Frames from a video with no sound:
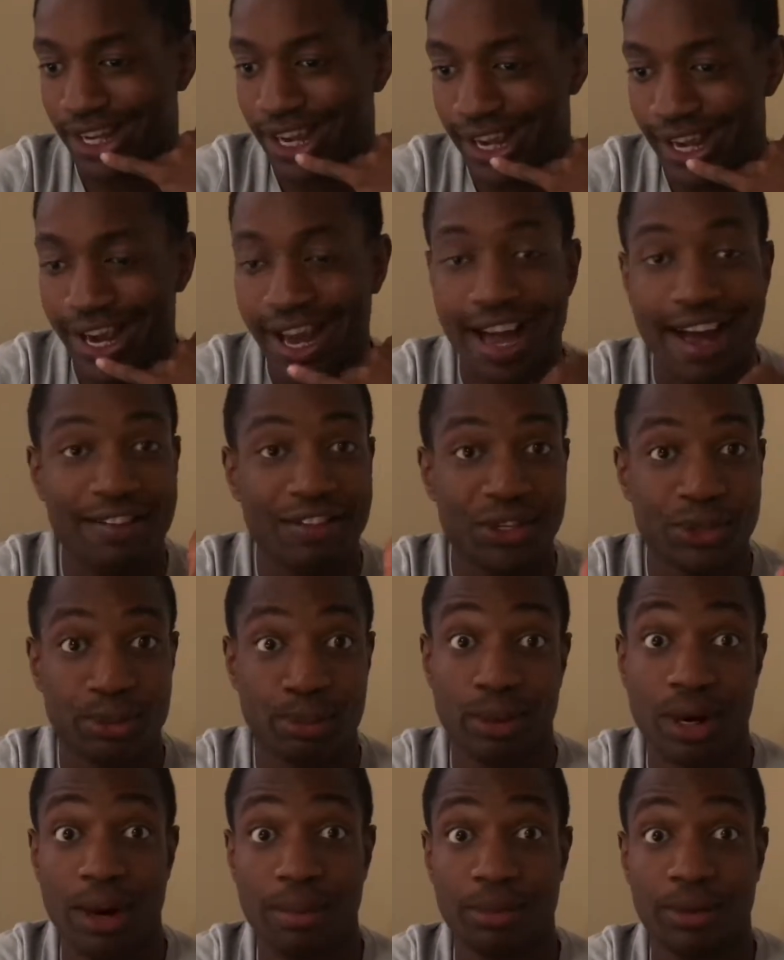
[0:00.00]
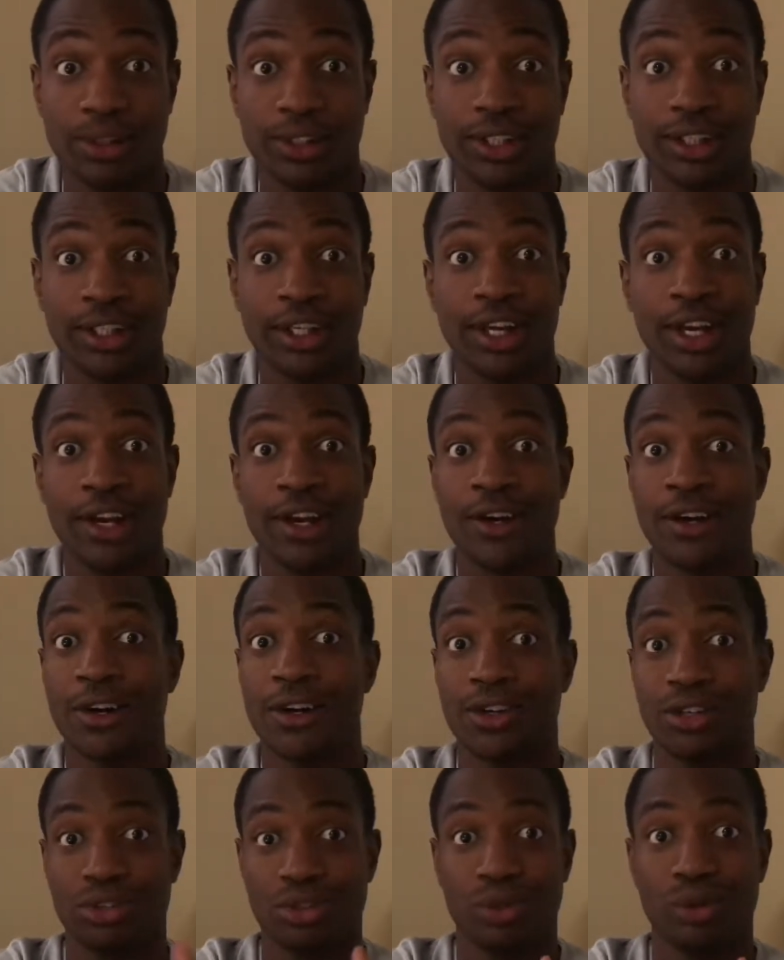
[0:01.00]
Hey, I have this property
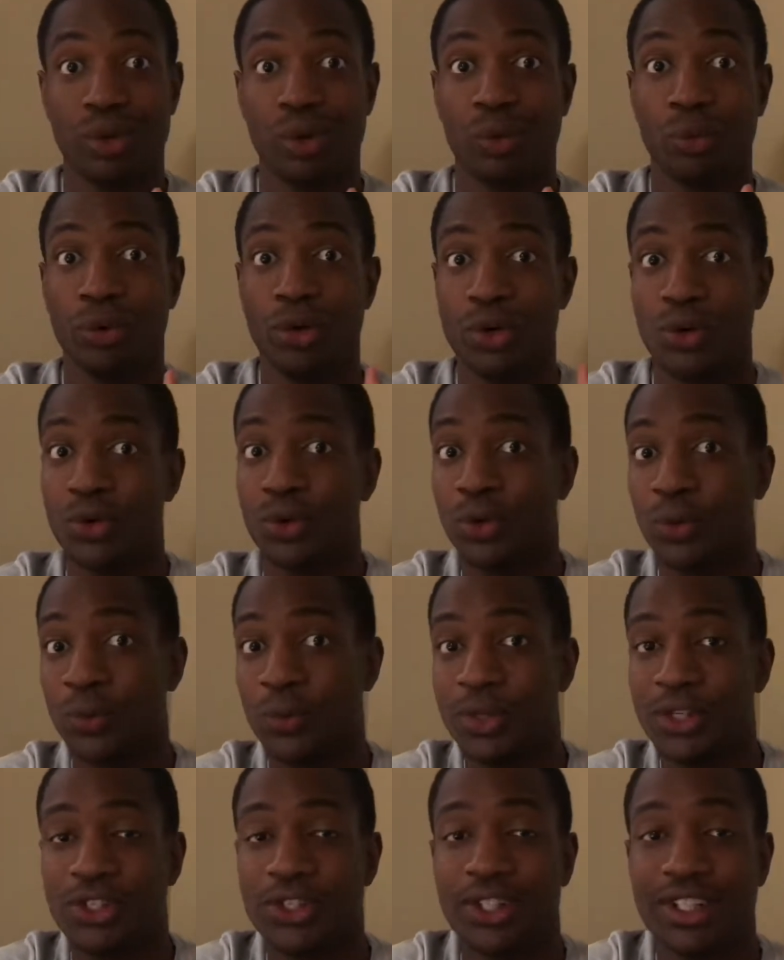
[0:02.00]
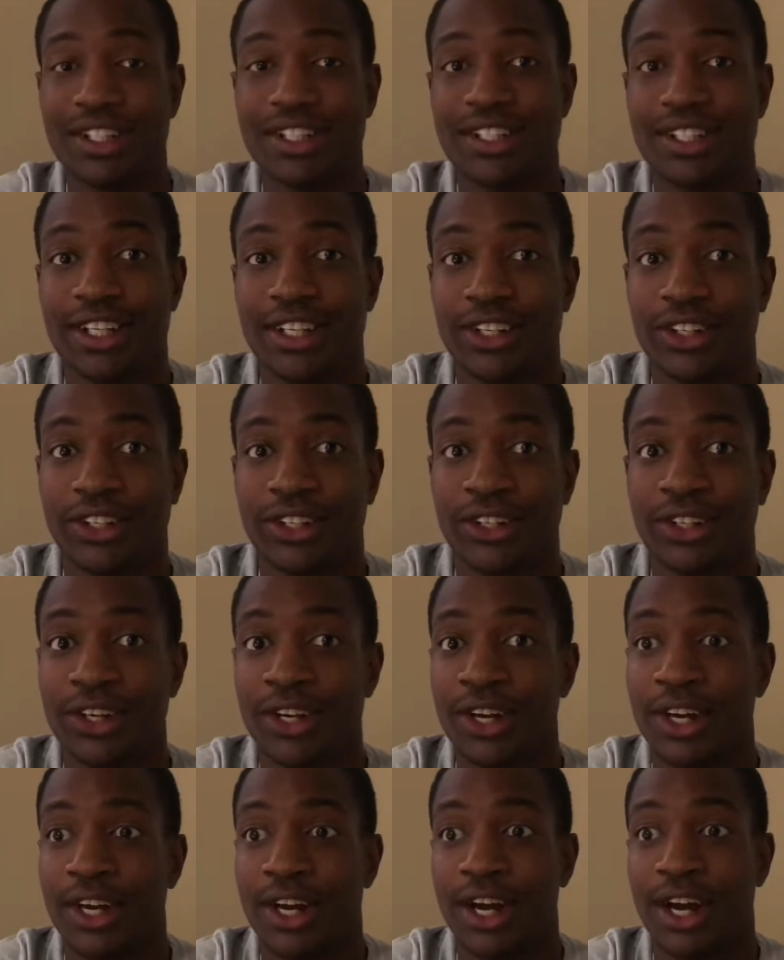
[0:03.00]
on Truett Road. Would you consider
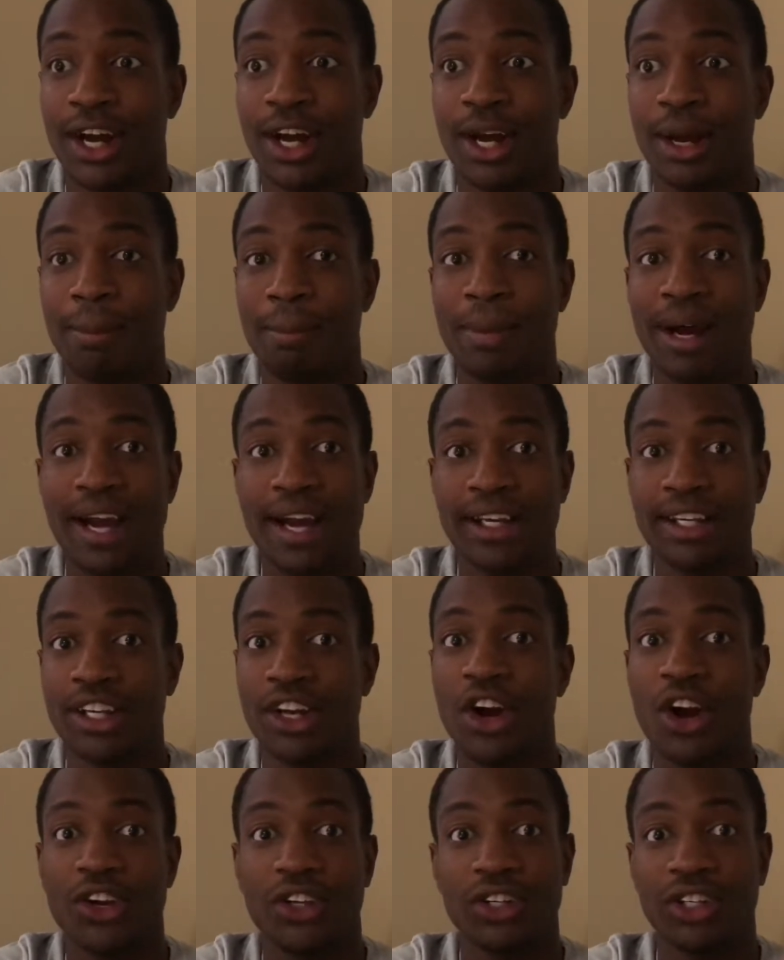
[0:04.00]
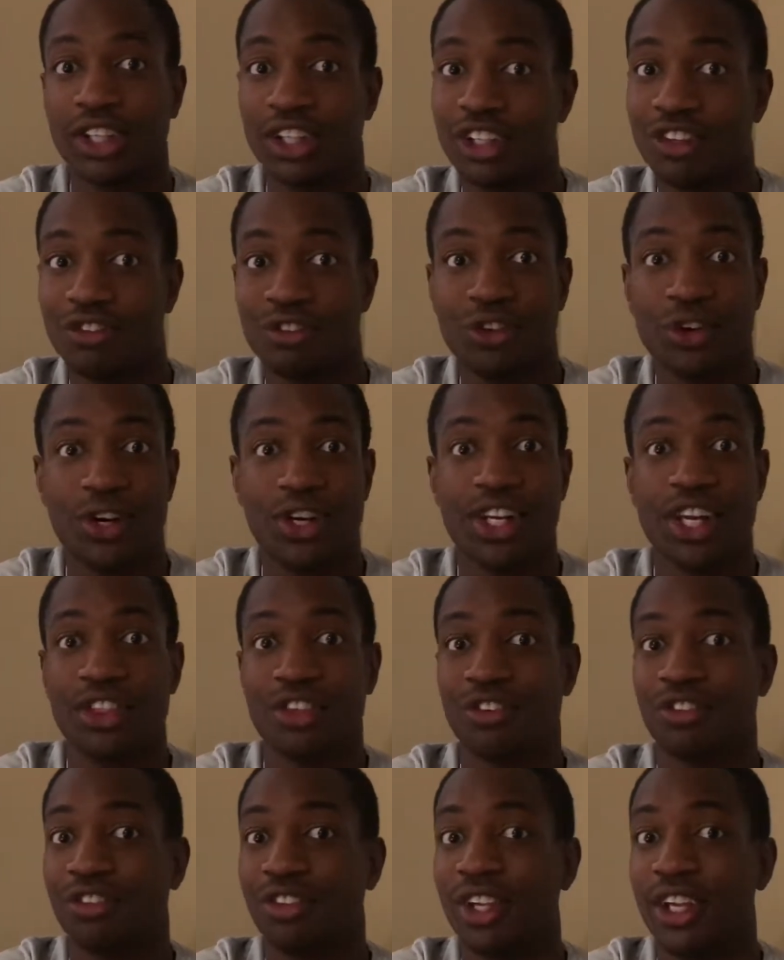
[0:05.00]
um, buying it? Are you looking for
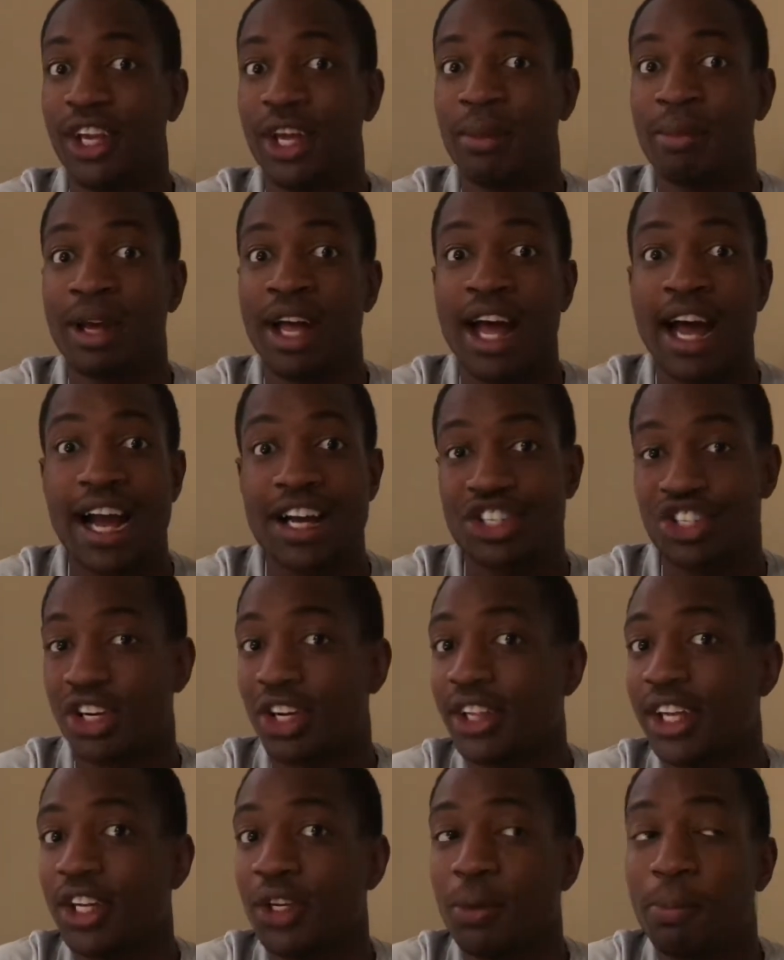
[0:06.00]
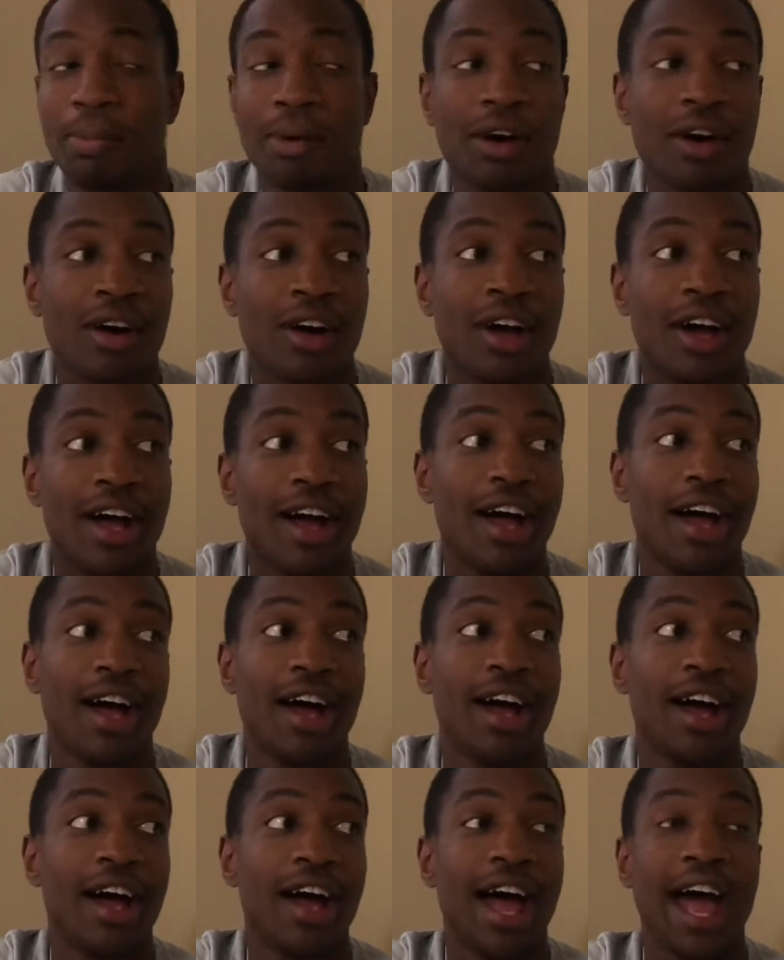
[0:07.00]
another flip? I saw that you bought
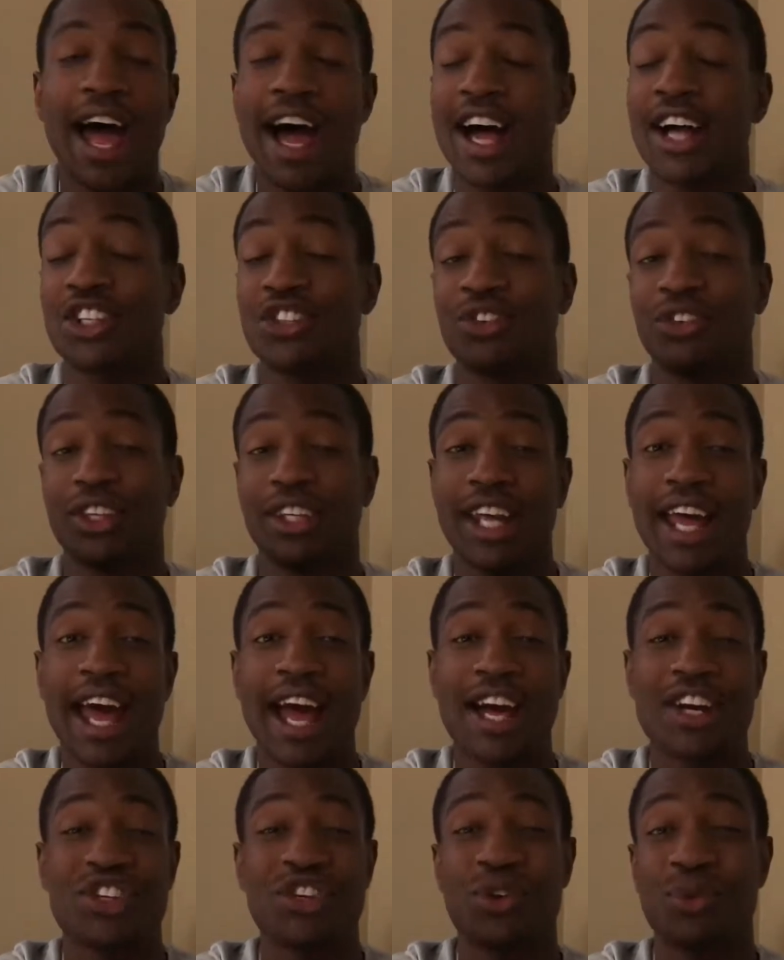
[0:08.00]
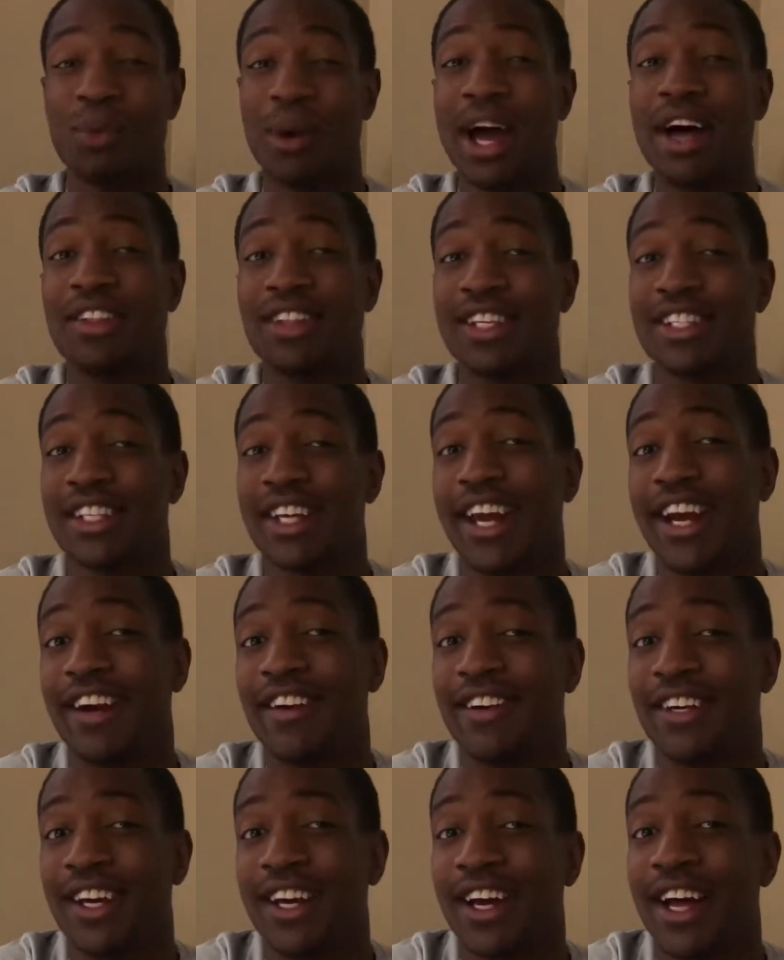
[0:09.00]
a, a house for cash around this
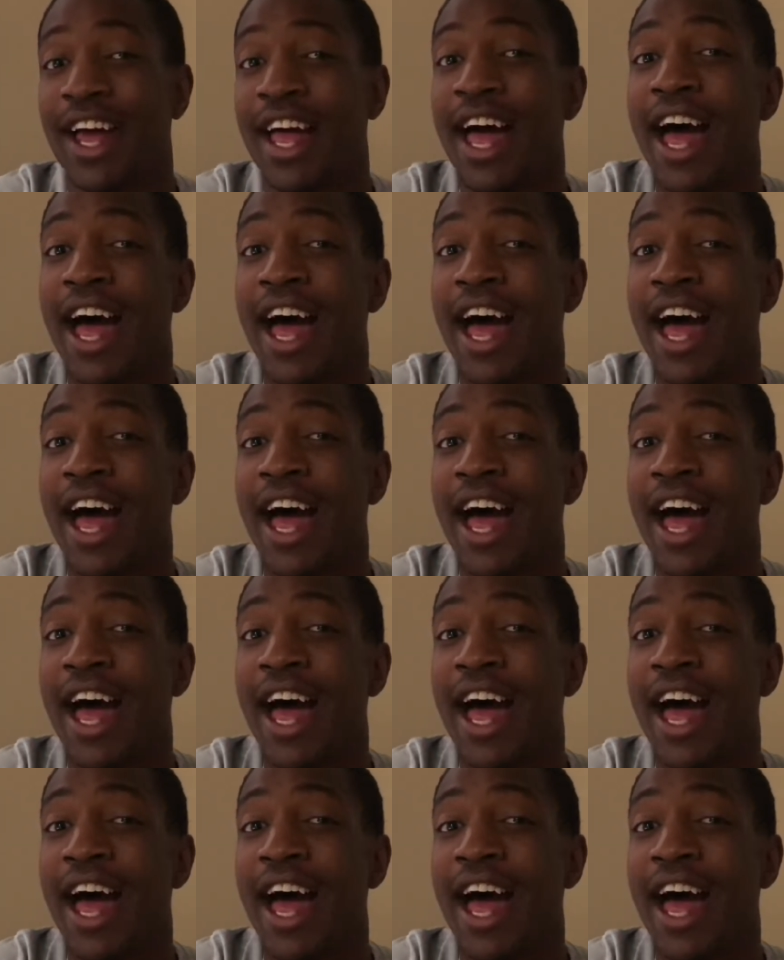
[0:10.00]
area.